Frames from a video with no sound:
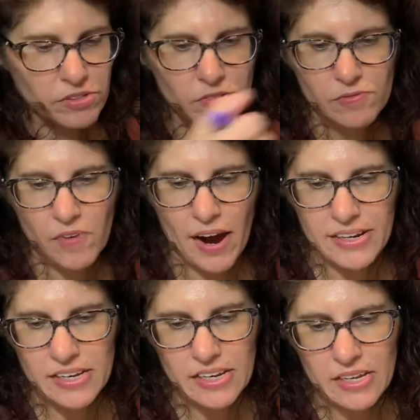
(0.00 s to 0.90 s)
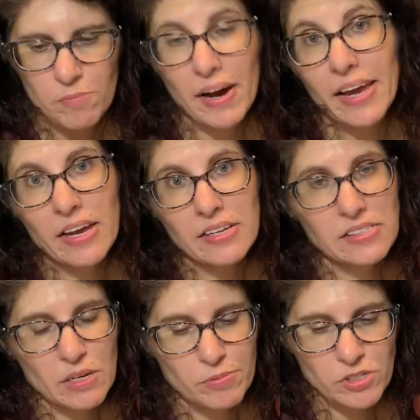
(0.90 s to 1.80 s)
to find it in my Annie's
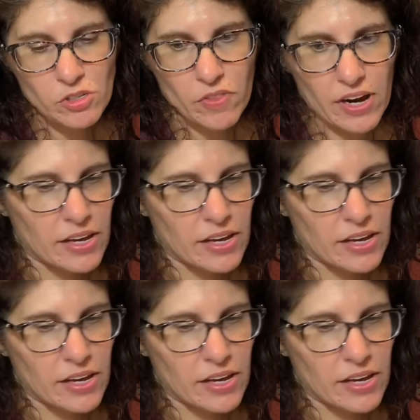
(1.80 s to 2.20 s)
Keepers so that I